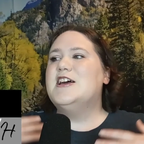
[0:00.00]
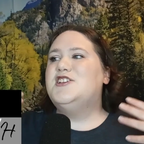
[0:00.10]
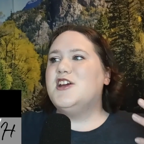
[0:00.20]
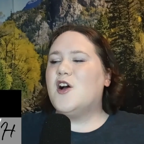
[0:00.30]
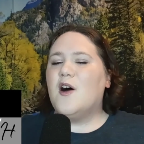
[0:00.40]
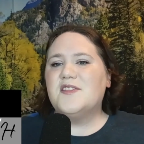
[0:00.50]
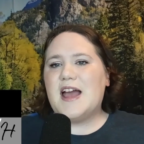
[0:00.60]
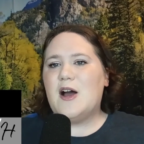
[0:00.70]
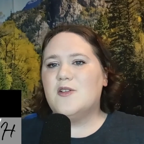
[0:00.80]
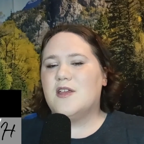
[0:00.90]
She calls
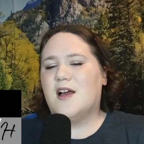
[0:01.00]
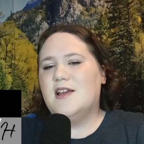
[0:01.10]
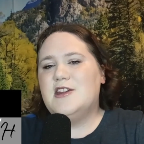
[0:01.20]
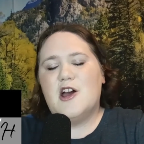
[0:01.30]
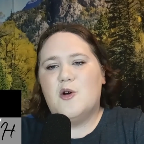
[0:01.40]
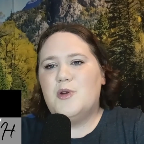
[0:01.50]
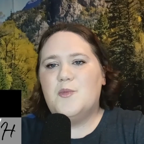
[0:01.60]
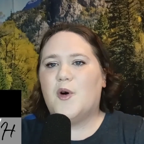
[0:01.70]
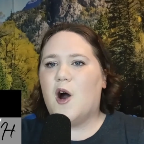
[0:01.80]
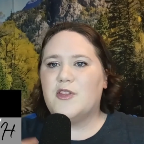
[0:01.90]
out, you know,
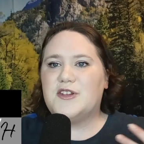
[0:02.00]
people all